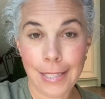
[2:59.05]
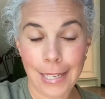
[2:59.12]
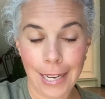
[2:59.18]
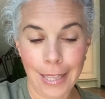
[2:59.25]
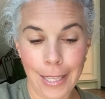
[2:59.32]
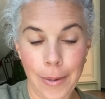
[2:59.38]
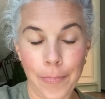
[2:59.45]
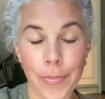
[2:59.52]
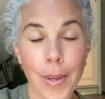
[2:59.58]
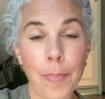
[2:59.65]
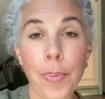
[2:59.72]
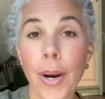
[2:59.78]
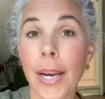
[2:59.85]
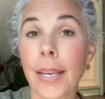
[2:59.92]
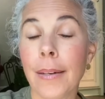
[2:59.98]
tell him
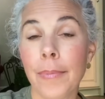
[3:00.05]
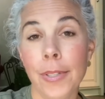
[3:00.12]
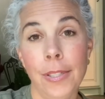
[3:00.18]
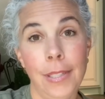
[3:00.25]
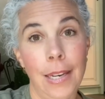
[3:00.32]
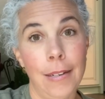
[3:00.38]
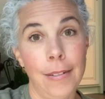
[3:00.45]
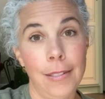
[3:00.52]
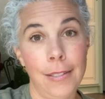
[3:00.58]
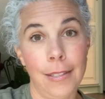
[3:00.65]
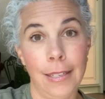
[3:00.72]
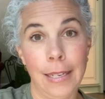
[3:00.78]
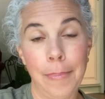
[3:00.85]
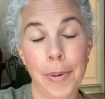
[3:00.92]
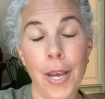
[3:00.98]
Brecken was sound
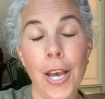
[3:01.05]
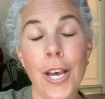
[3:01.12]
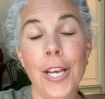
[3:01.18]
asleep.